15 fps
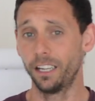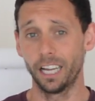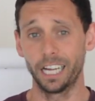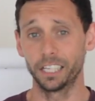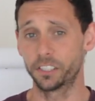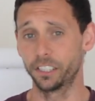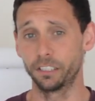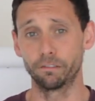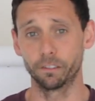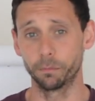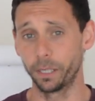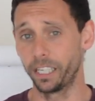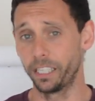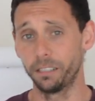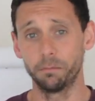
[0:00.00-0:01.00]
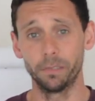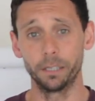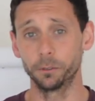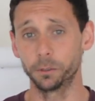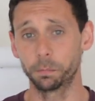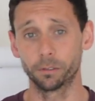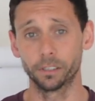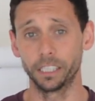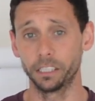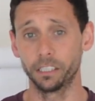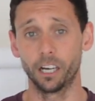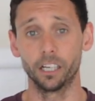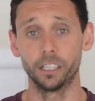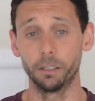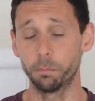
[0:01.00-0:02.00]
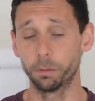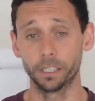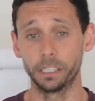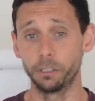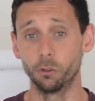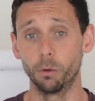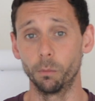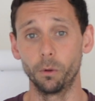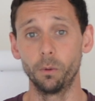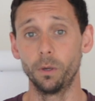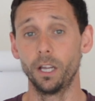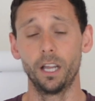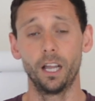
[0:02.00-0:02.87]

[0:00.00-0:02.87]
Actually, for me, it was pretty normal.